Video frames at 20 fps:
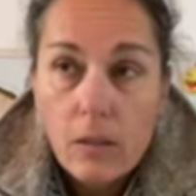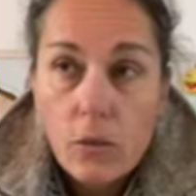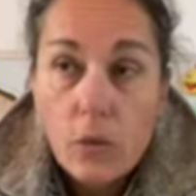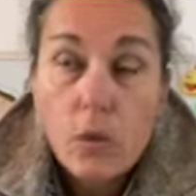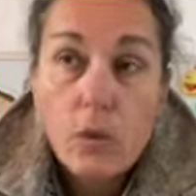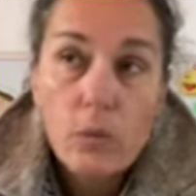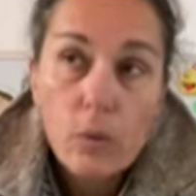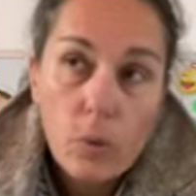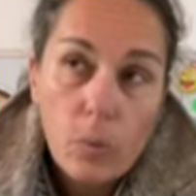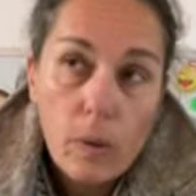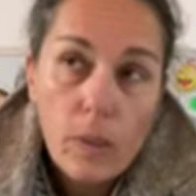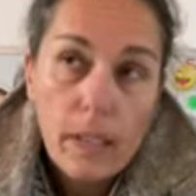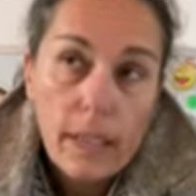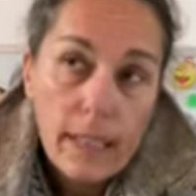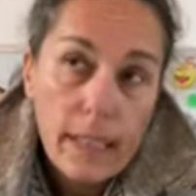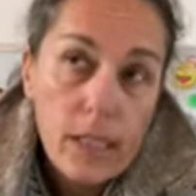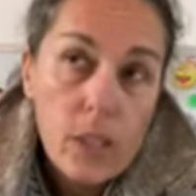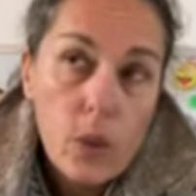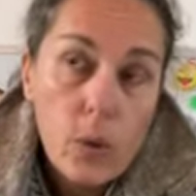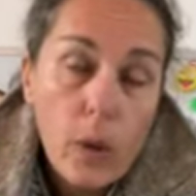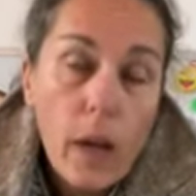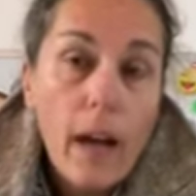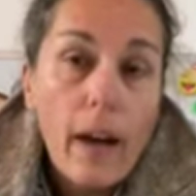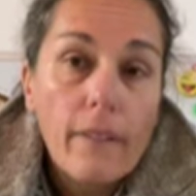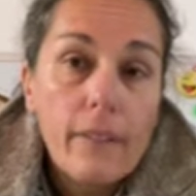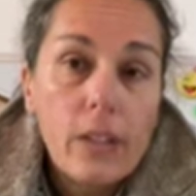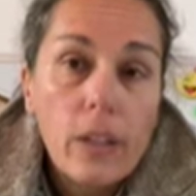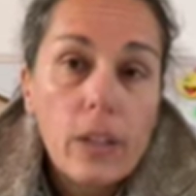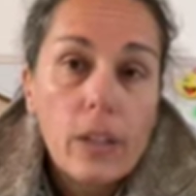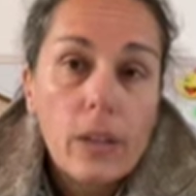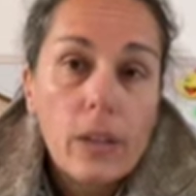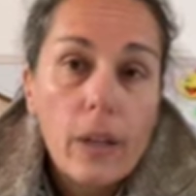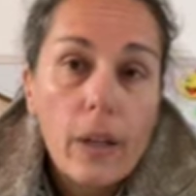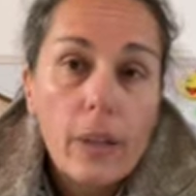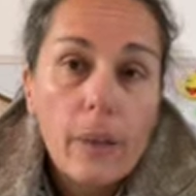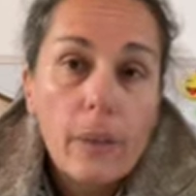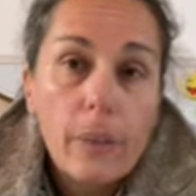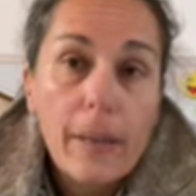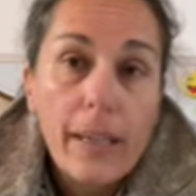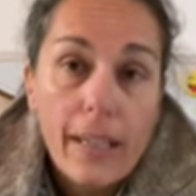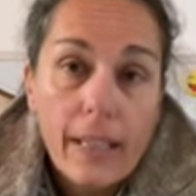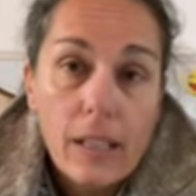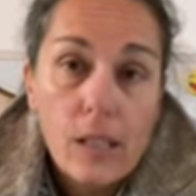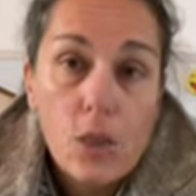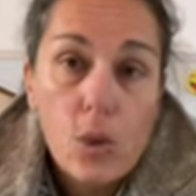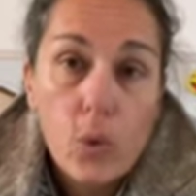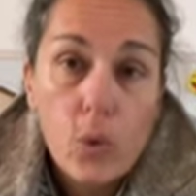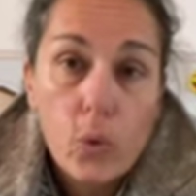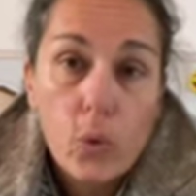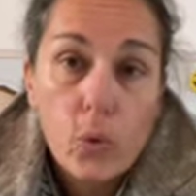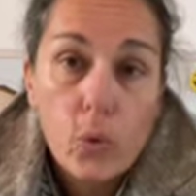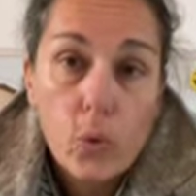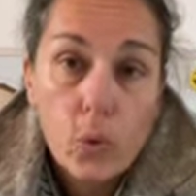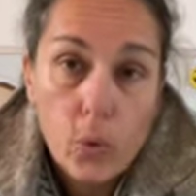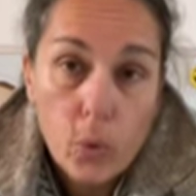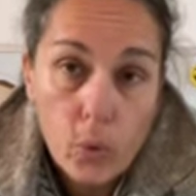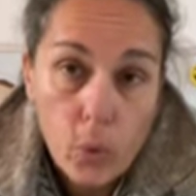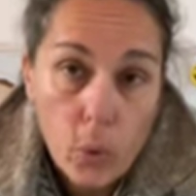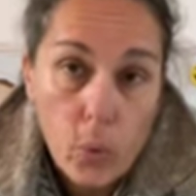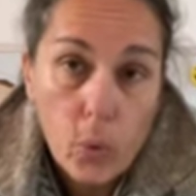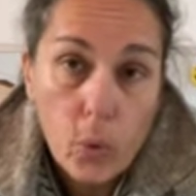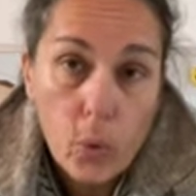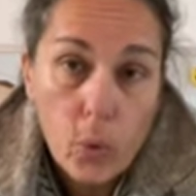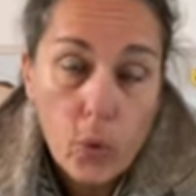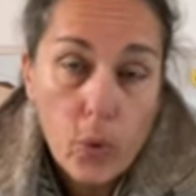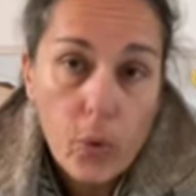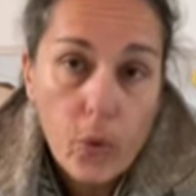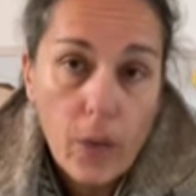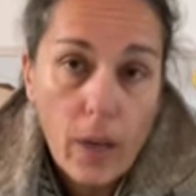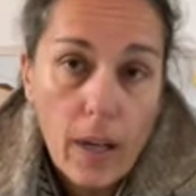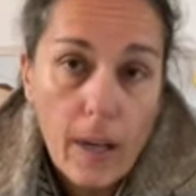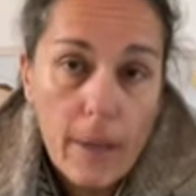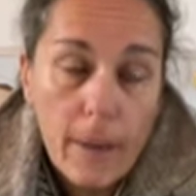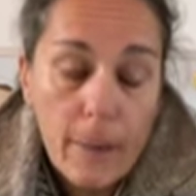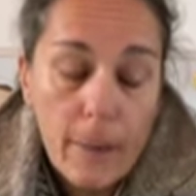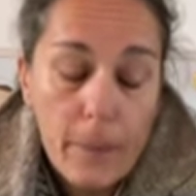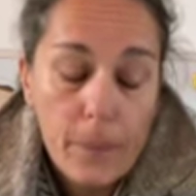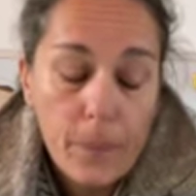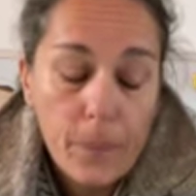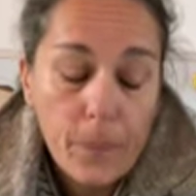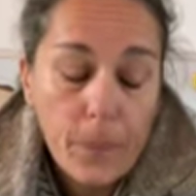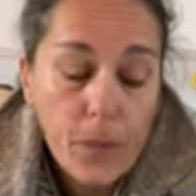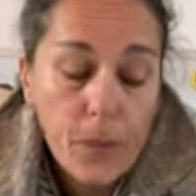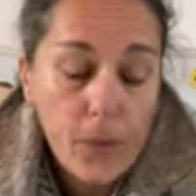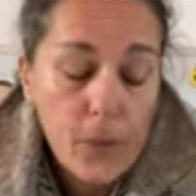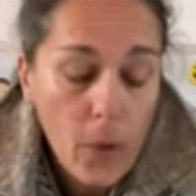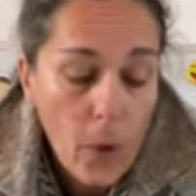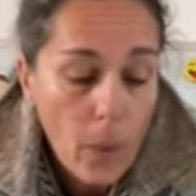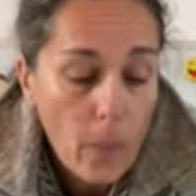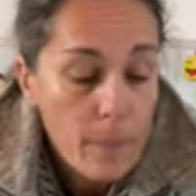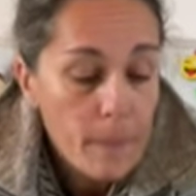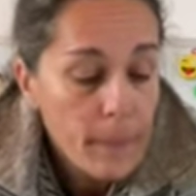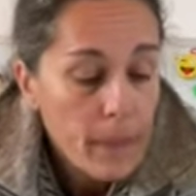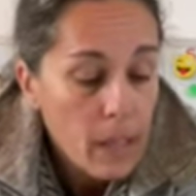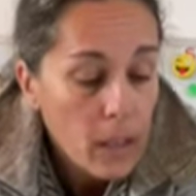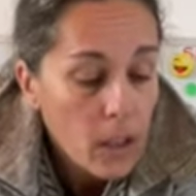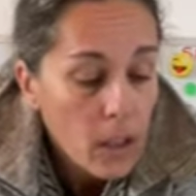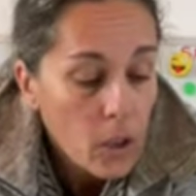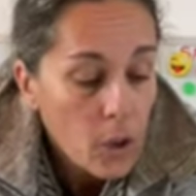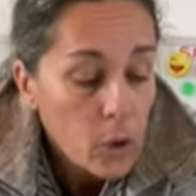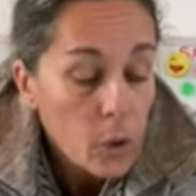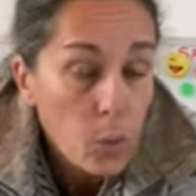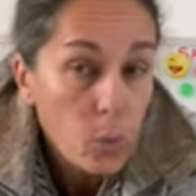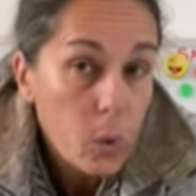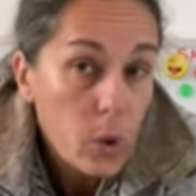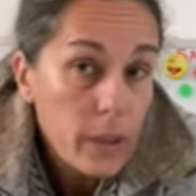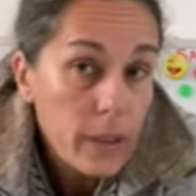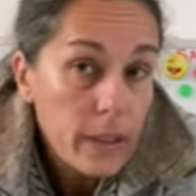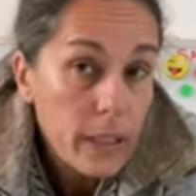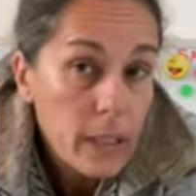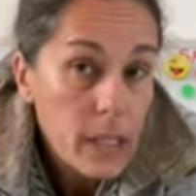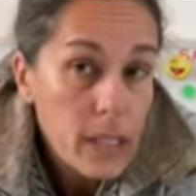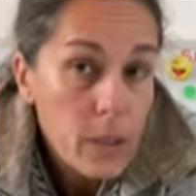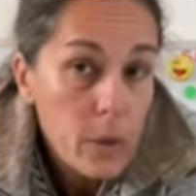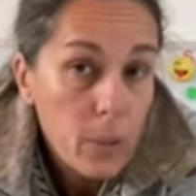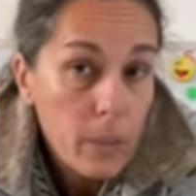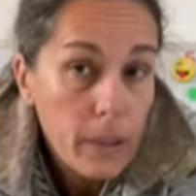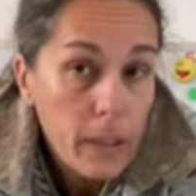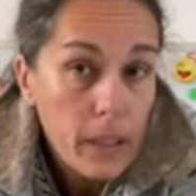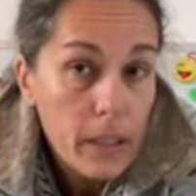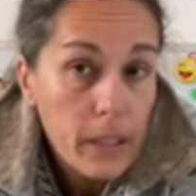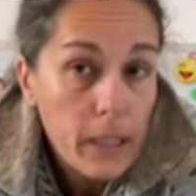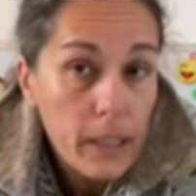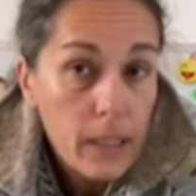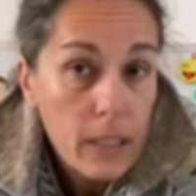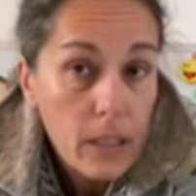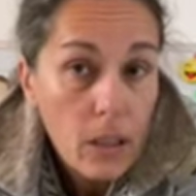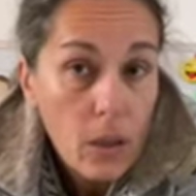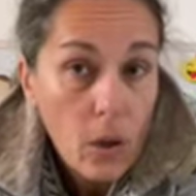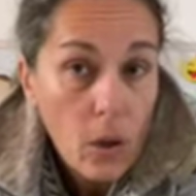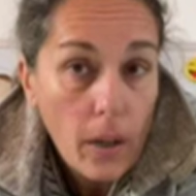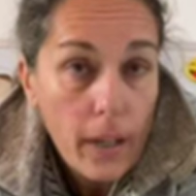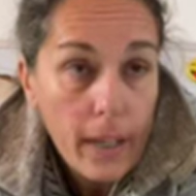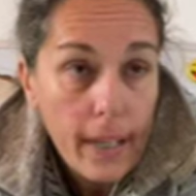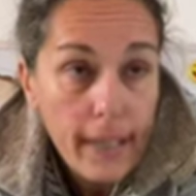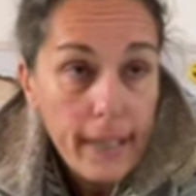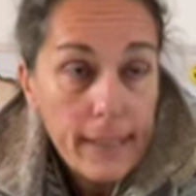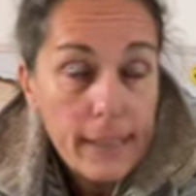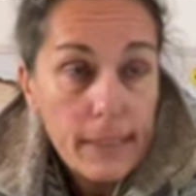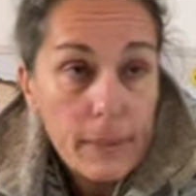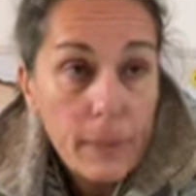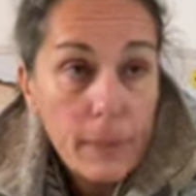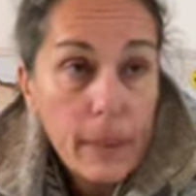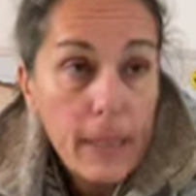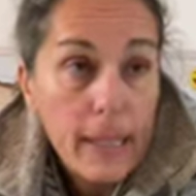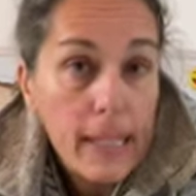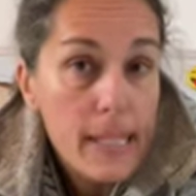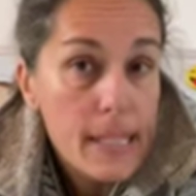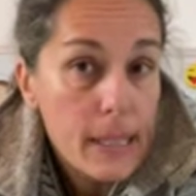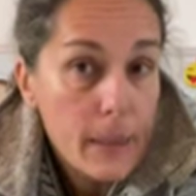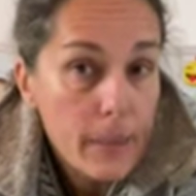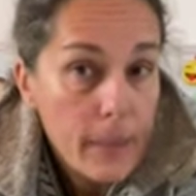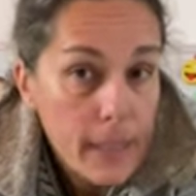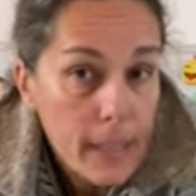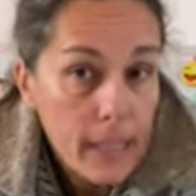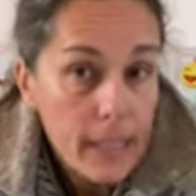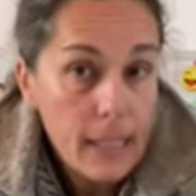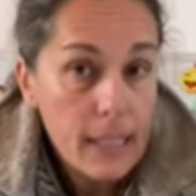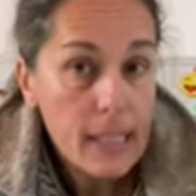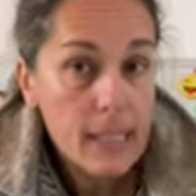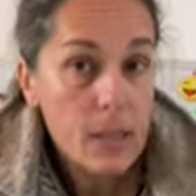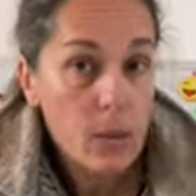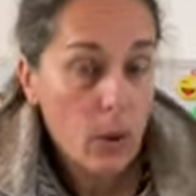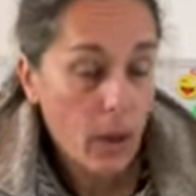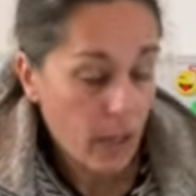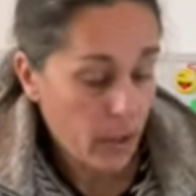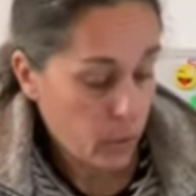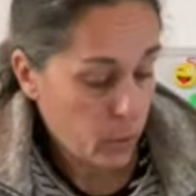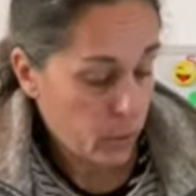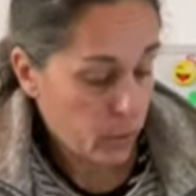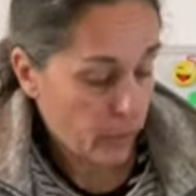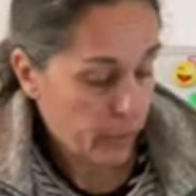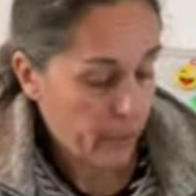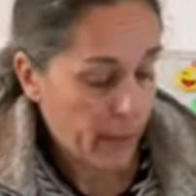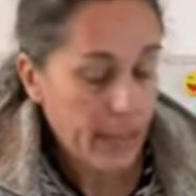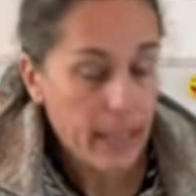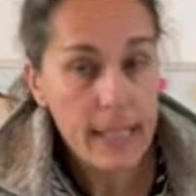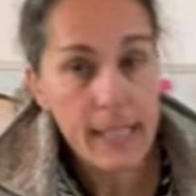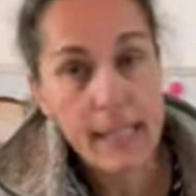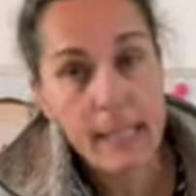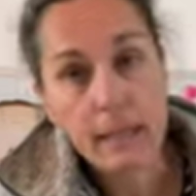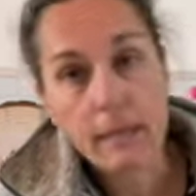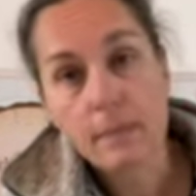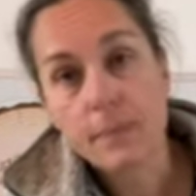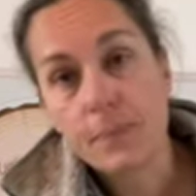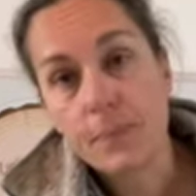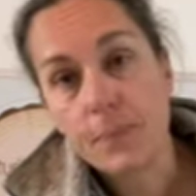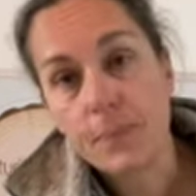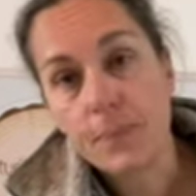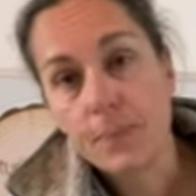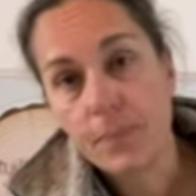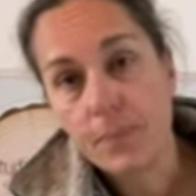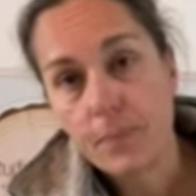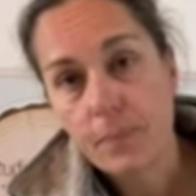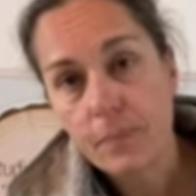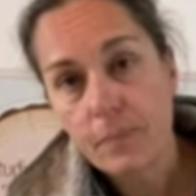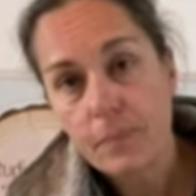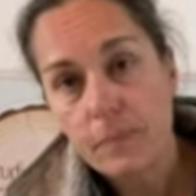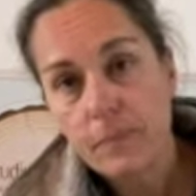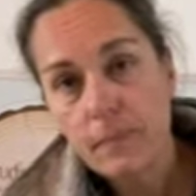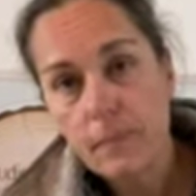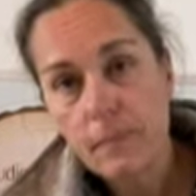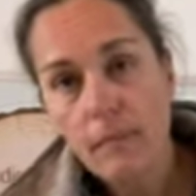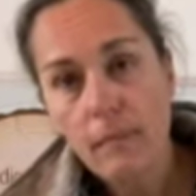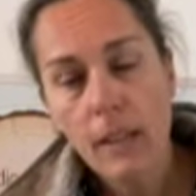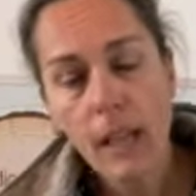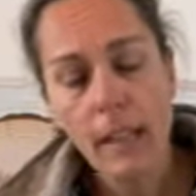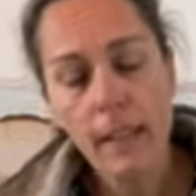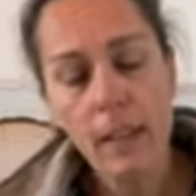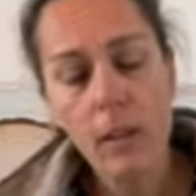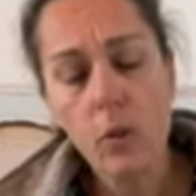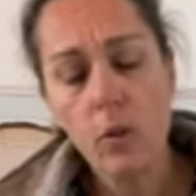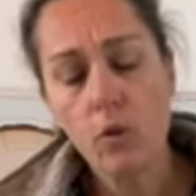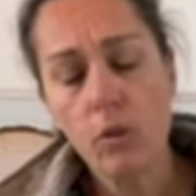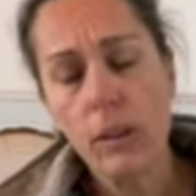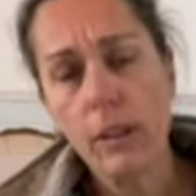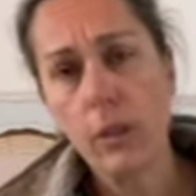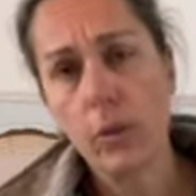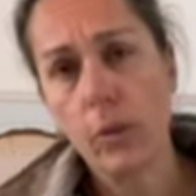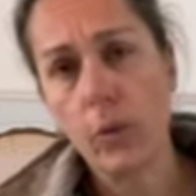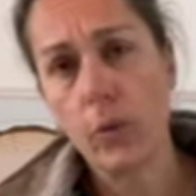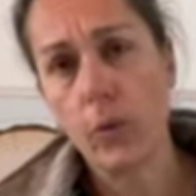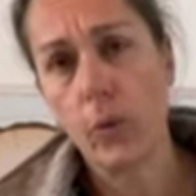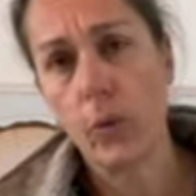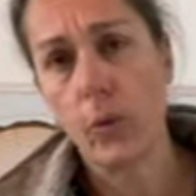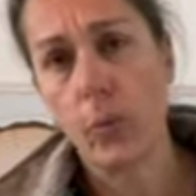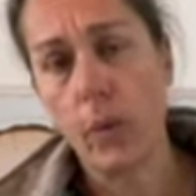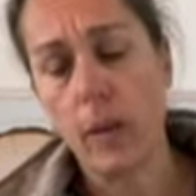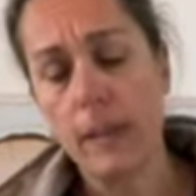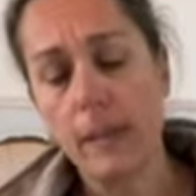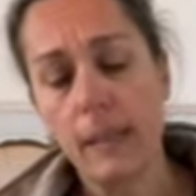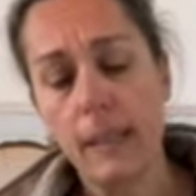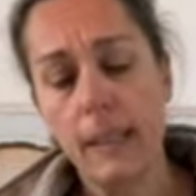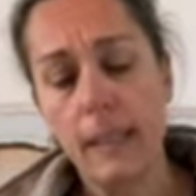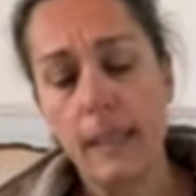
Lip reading: you want the kids to have their hands on tools. So the wood needs to be held by something. So I use a vise, and I usually use those one.